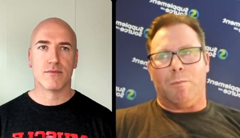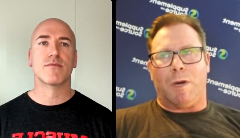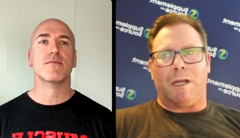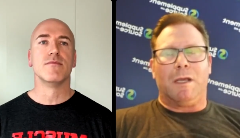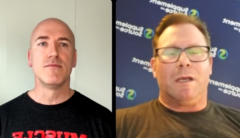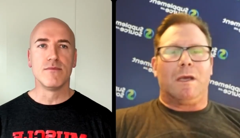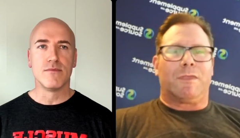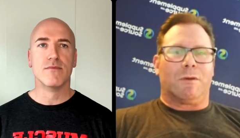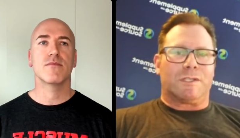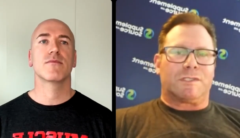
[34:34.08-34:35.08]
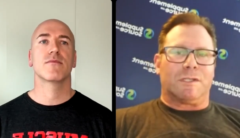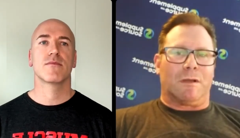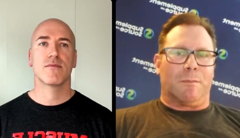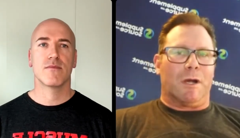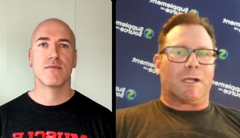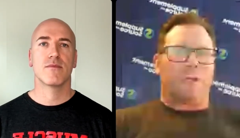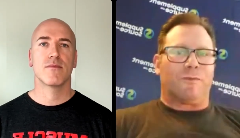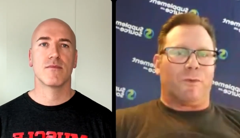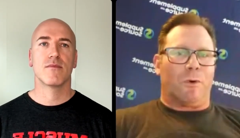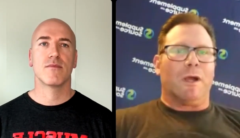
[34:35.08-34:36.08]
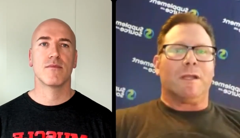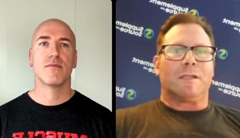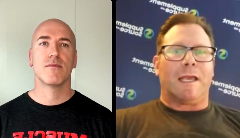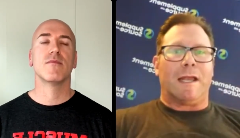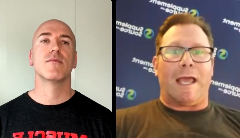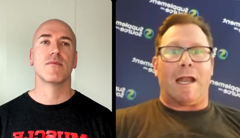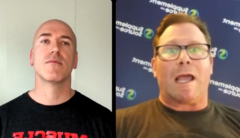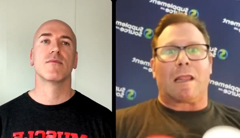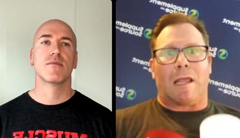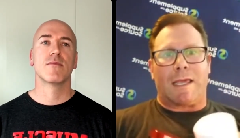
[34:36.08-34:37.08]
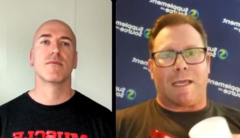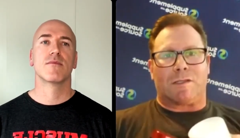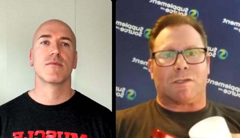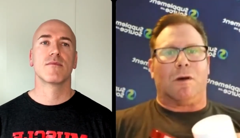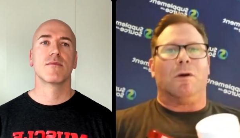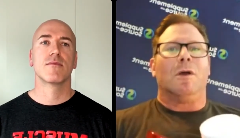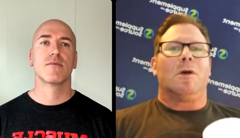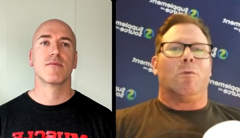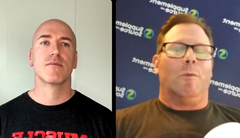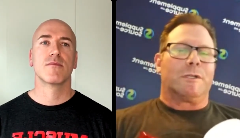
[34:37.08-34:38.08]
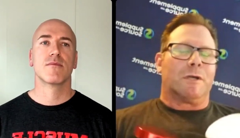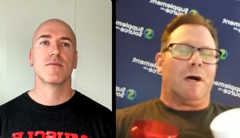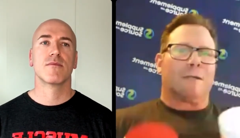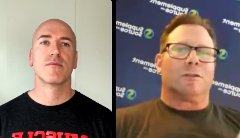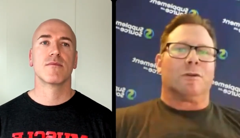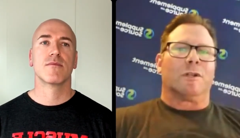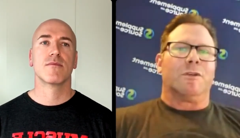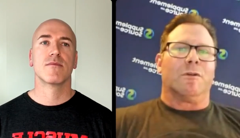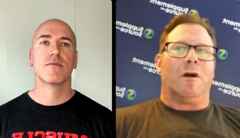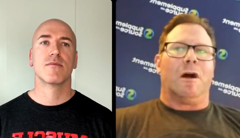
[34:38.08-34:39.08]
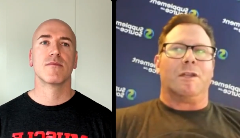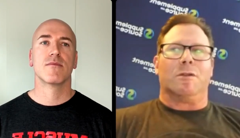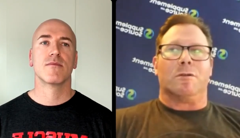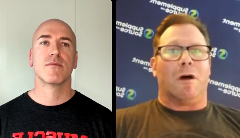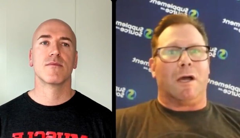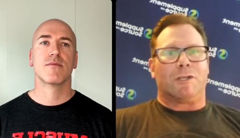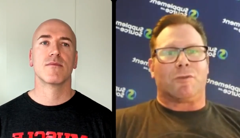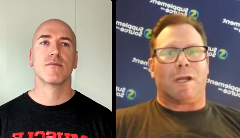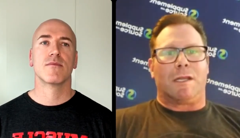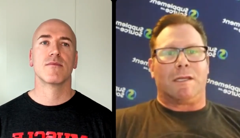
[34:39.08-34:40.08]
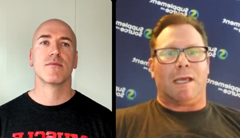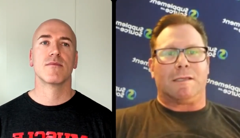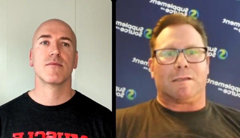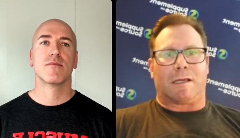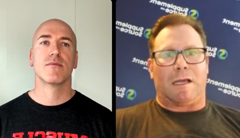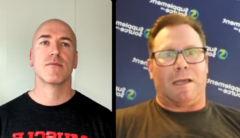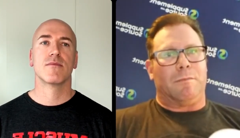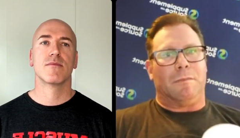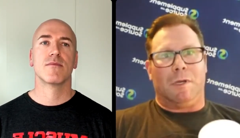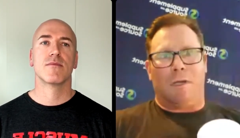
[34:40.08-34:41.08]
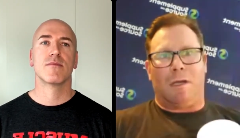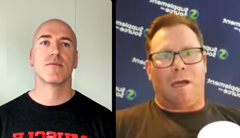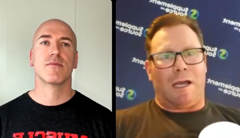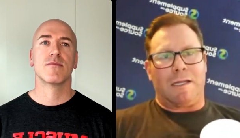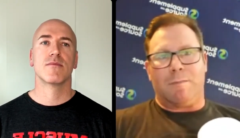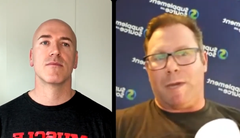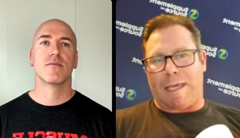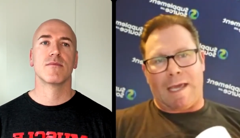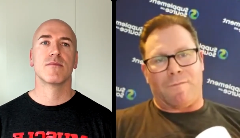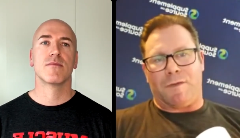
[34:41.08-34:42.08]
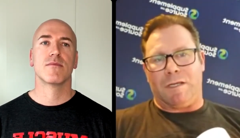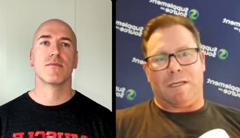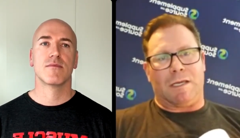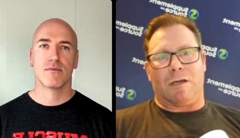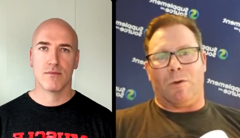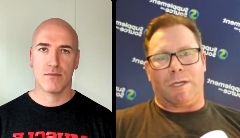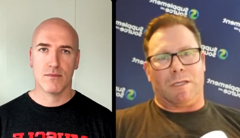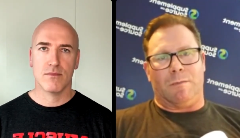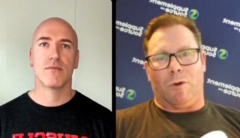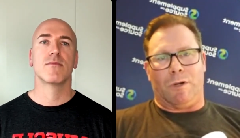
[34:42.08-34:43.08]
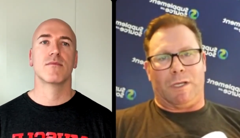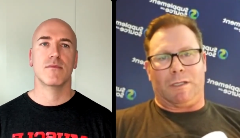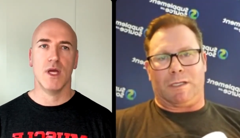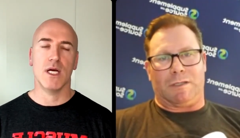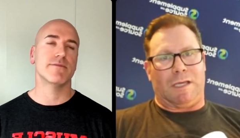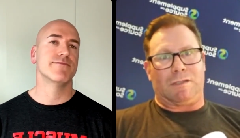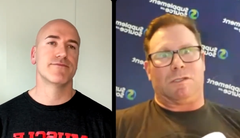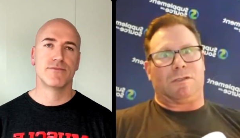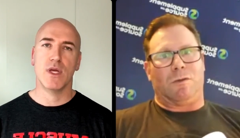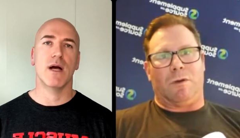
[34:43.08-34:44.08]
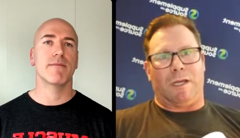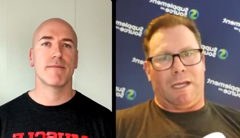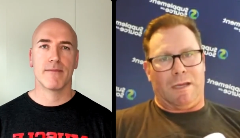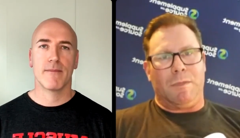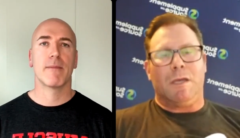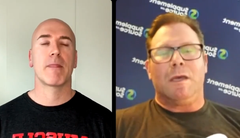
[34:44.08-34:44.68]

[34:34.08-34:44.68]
Speaker 1: but there is still a market for it, and, and I like it. So when we talked earlier on your non-training days, like I'm, I need my caffeine to get going in the morning. Like yeah. that's just who I am.